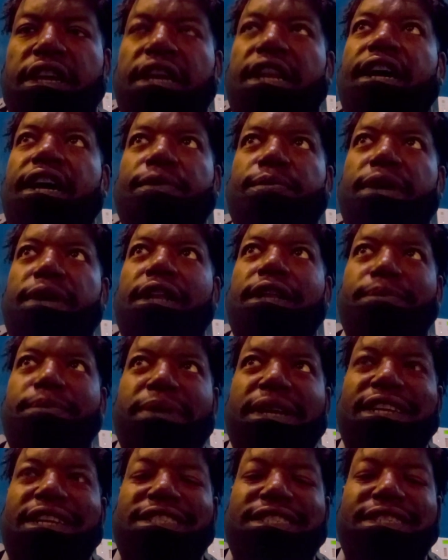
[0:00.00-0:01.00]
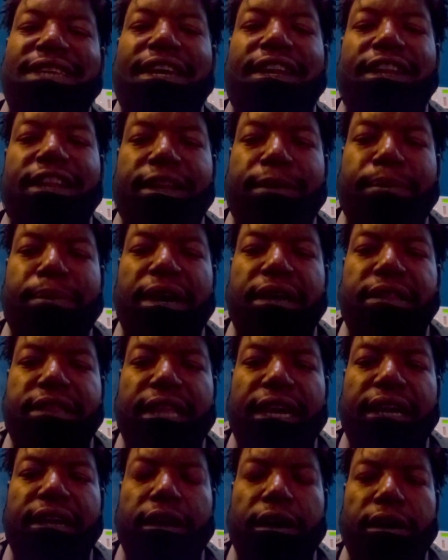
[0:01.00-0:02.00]
And I've really been excited about
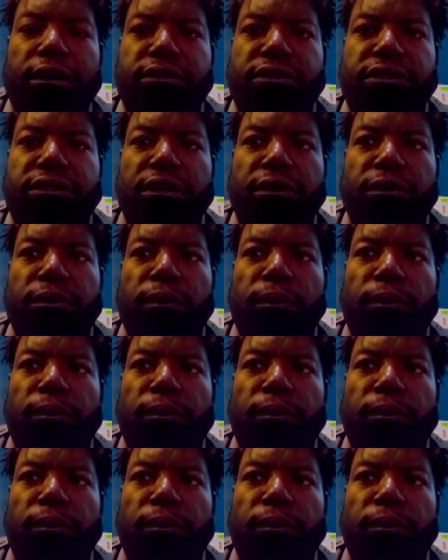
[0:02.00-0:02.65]
that also.